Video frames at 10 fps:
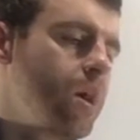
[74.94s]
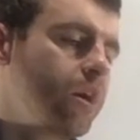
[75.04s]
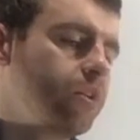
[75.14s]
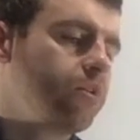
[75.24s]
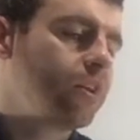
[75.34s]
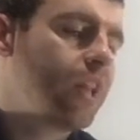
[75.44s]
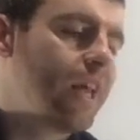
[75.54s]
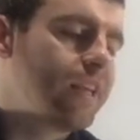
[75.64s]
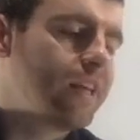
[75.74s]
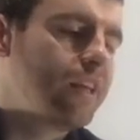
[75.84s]
And you're going to
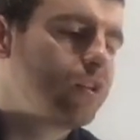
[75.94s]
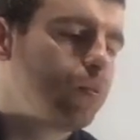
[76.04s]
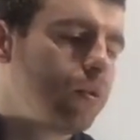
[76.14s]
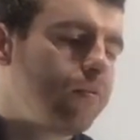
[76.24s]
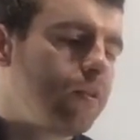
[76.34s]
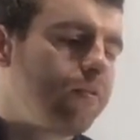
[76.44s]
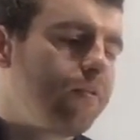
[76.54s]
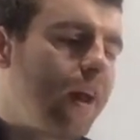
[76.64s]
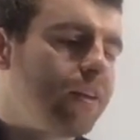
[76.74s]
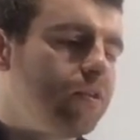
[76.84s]
let each one of your
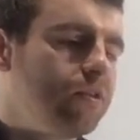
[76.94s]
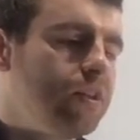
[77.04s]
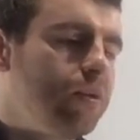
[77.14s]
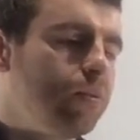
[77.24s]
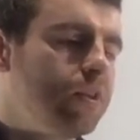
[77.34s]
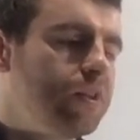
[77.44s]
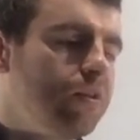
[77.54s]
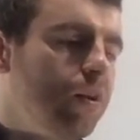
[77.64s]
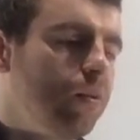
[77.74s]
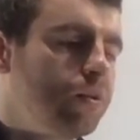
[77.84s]
factors equal to 0.